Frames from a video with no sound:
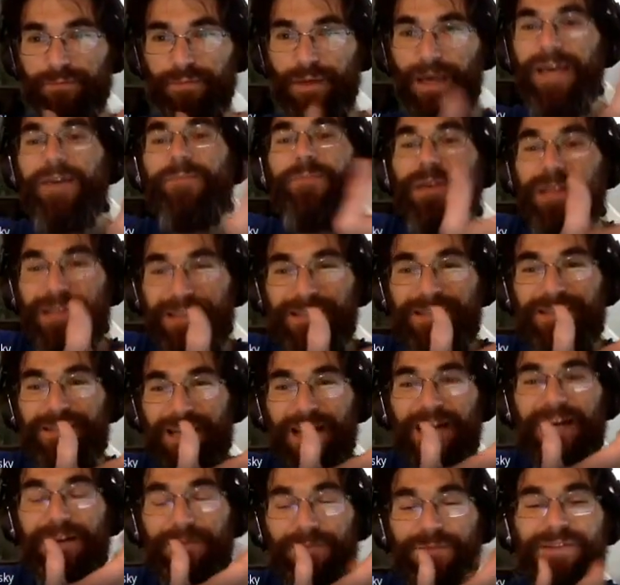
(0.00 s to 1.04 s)
payment
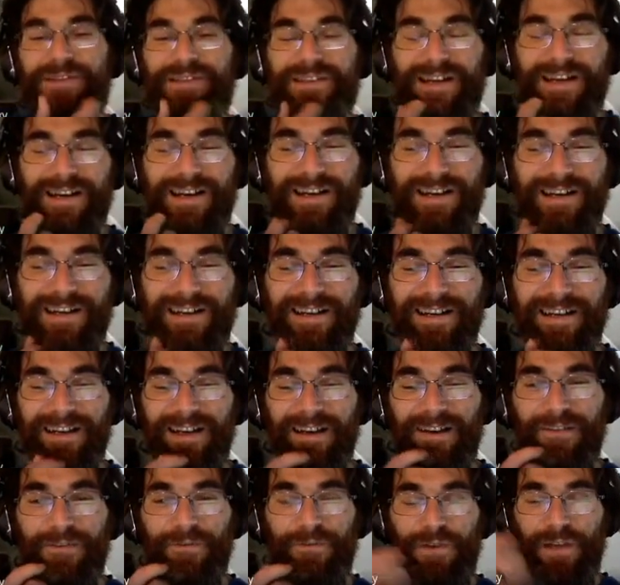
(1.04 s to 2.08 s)
types,
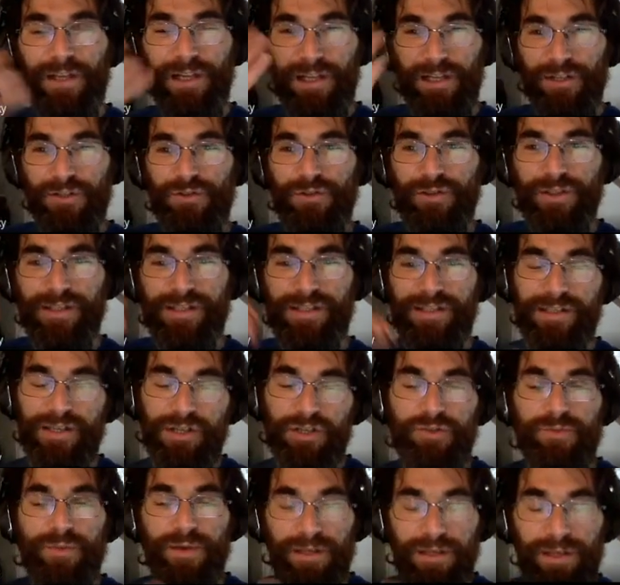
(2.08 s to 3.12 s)
fit into this
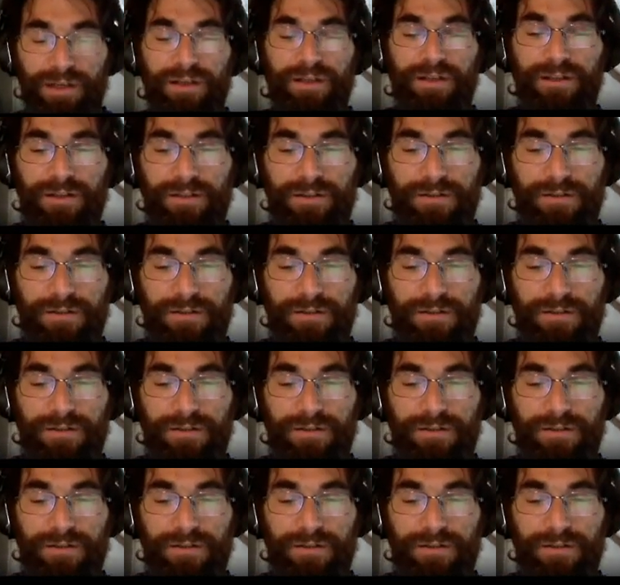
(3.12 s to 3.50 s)
decision making?